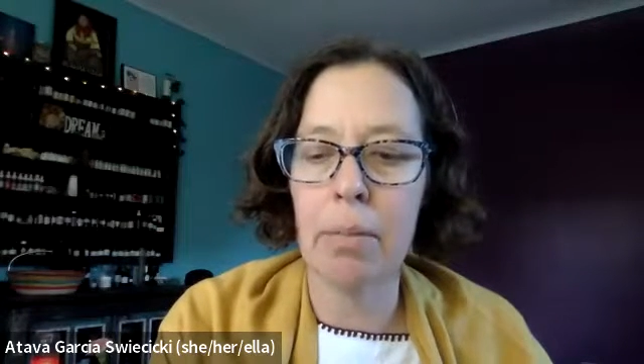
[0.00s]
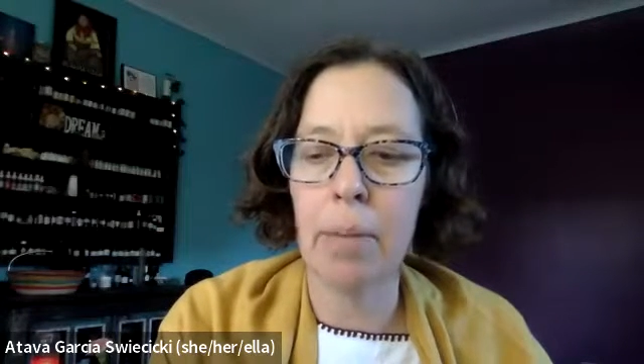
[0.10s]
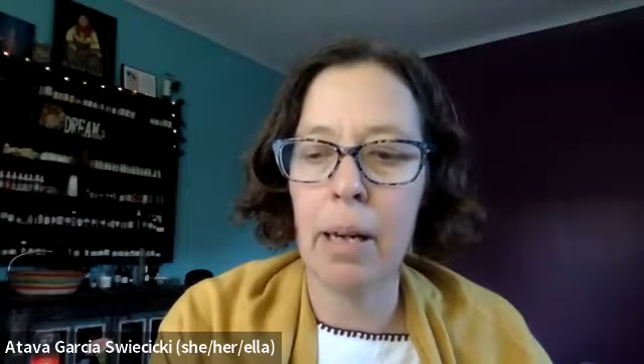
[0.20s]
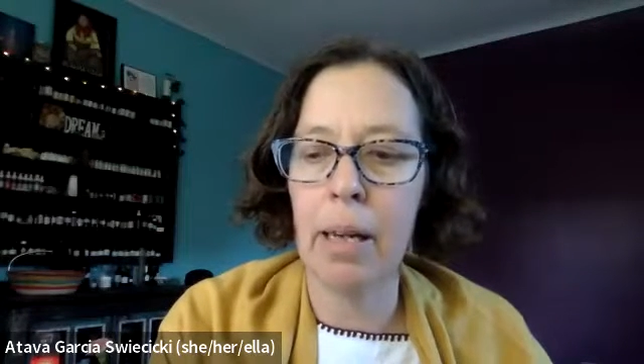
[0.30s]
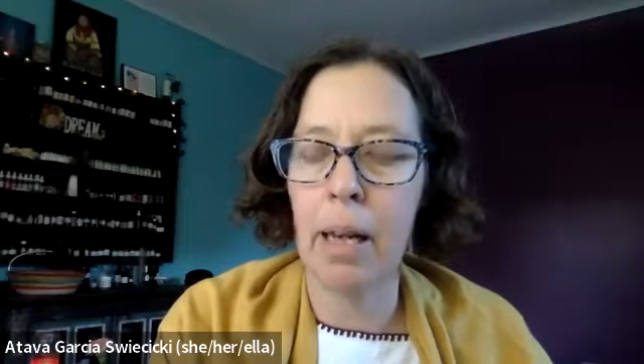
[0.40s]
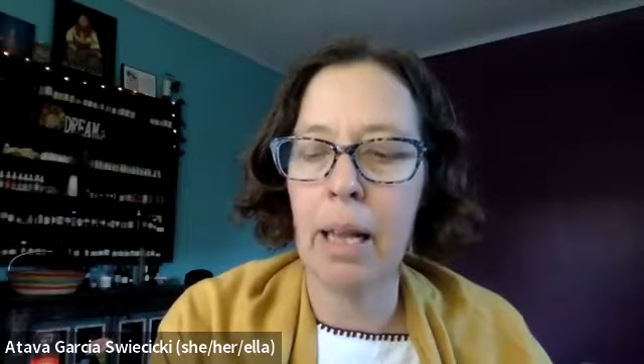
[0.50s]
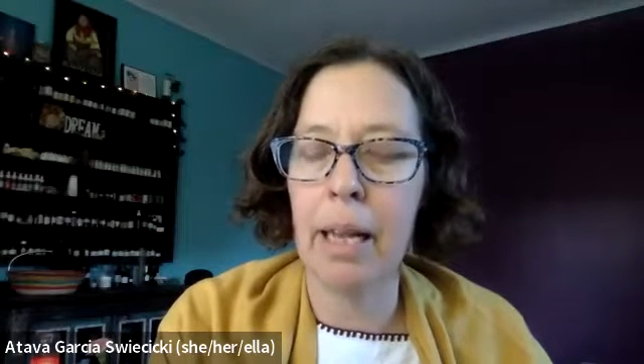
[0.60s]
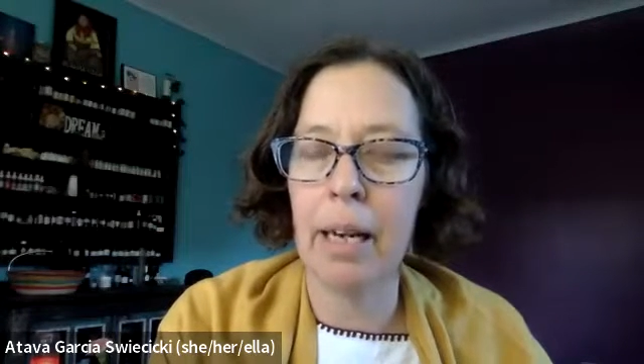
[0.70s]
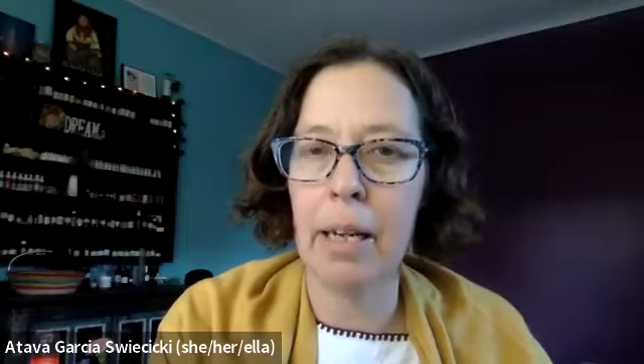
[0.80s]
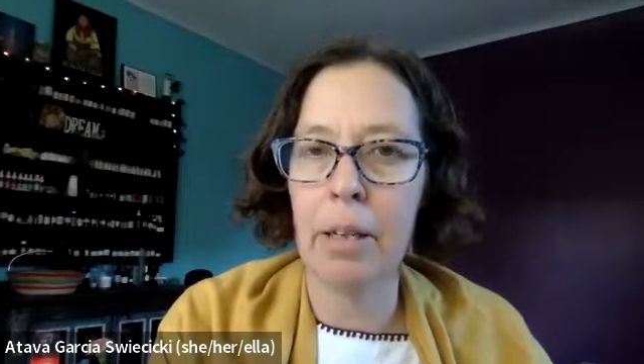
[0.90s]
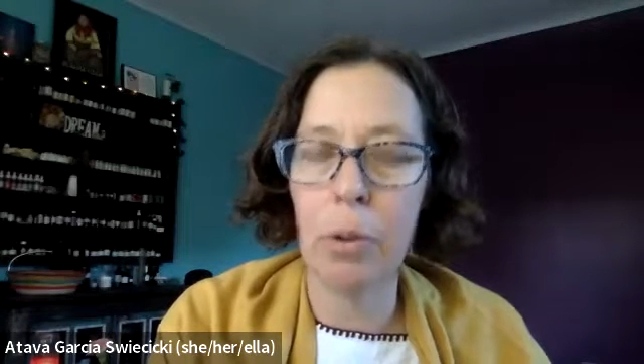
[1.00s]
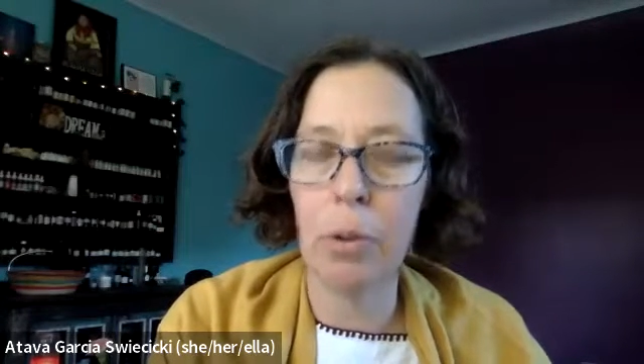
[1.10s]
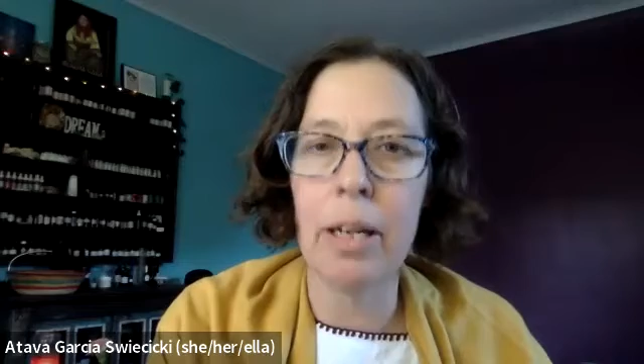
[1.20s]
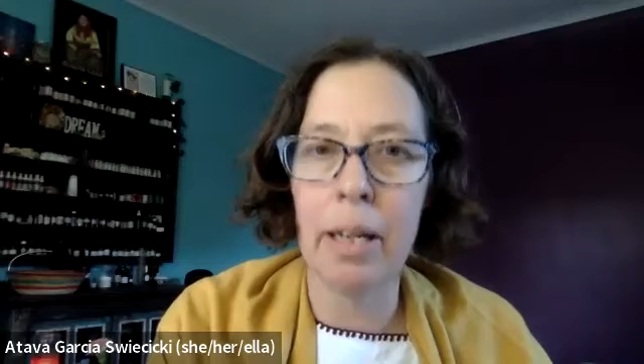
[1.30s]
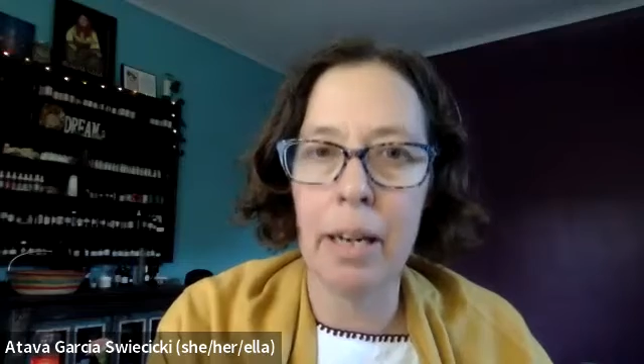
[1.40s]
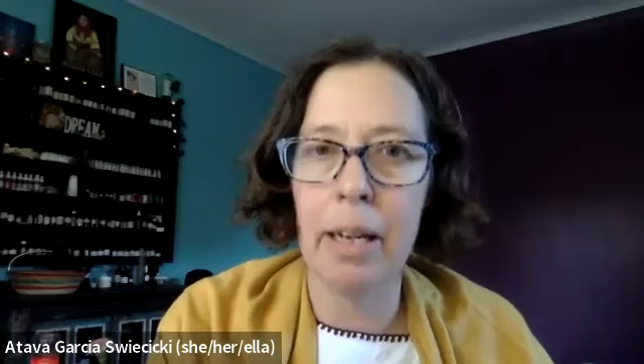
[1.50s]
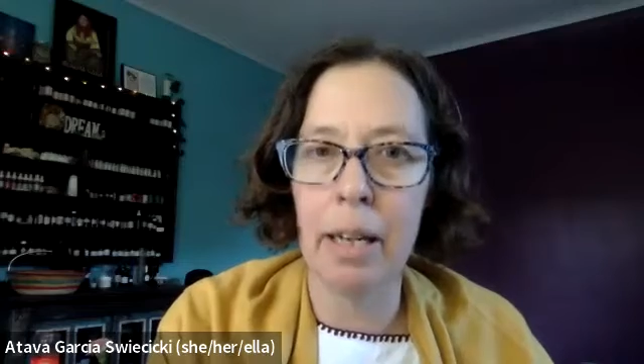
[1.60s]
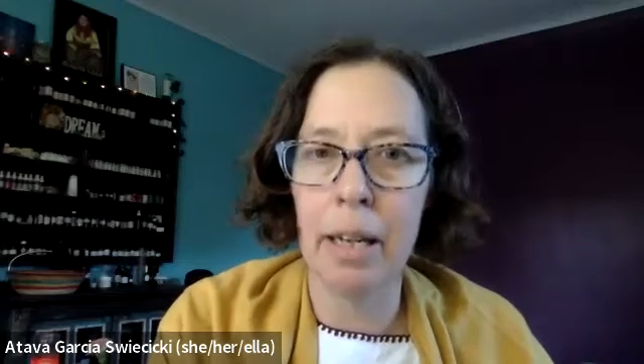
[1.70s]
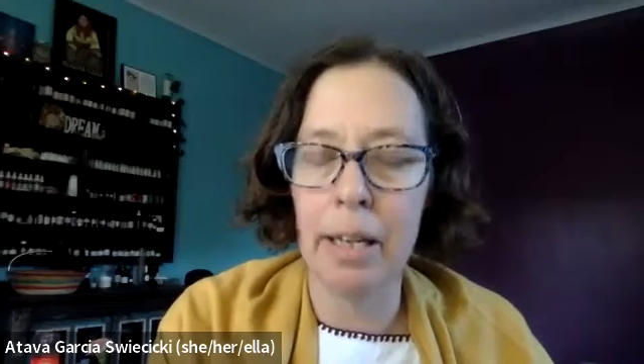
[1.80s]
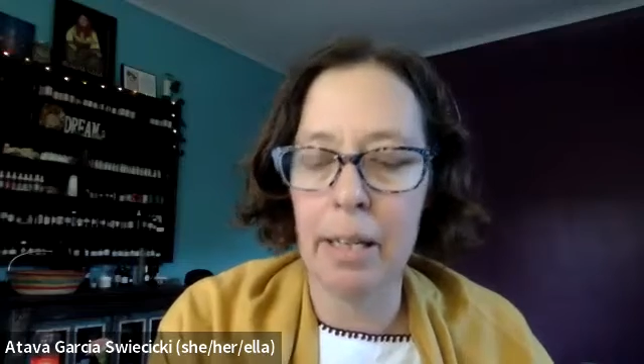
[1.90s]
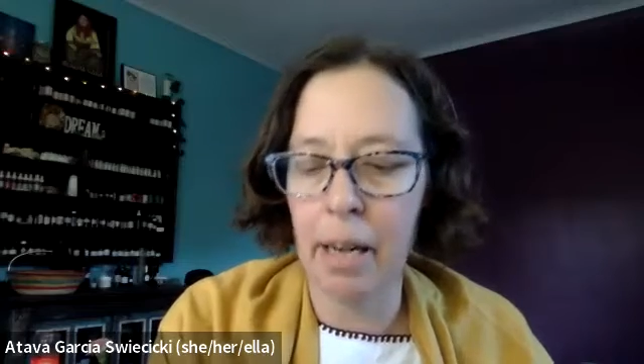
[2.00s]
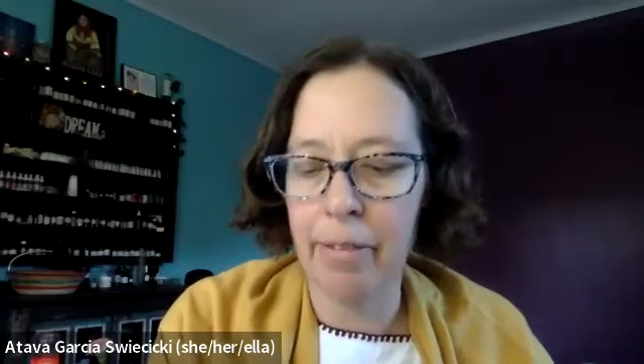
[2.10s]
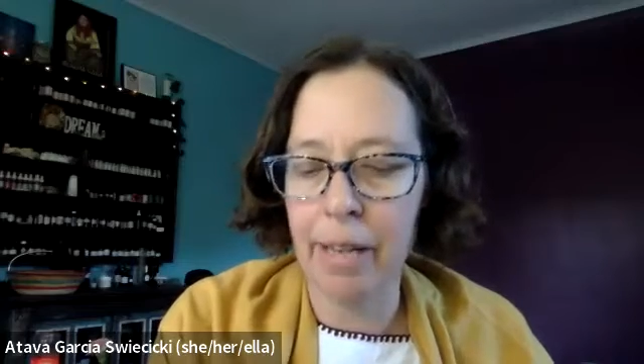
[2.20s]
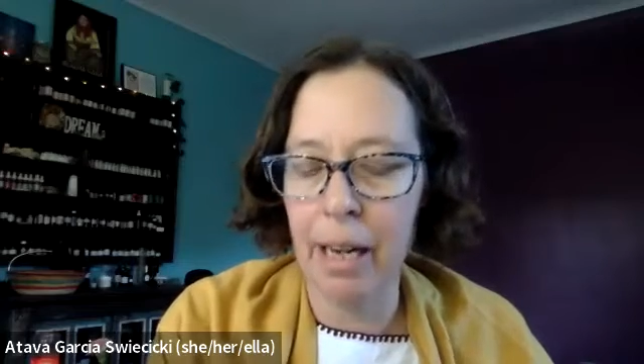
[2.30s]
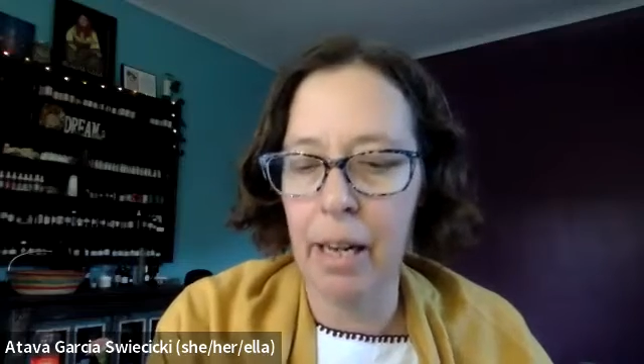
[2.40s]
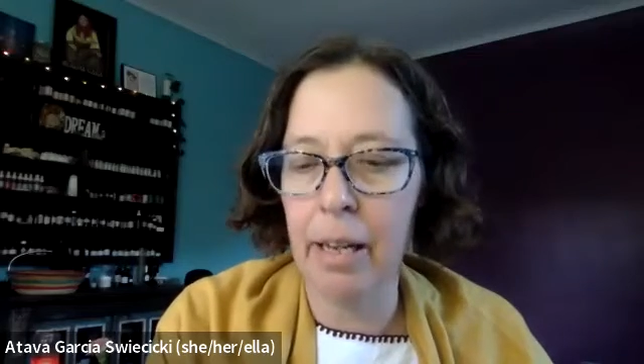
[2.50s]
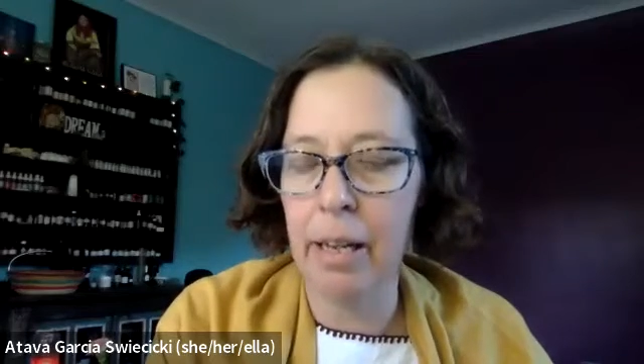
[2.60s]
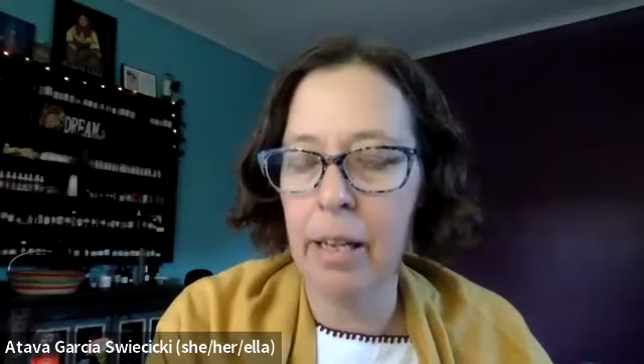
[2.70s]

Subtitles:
by curandera Elena Avila.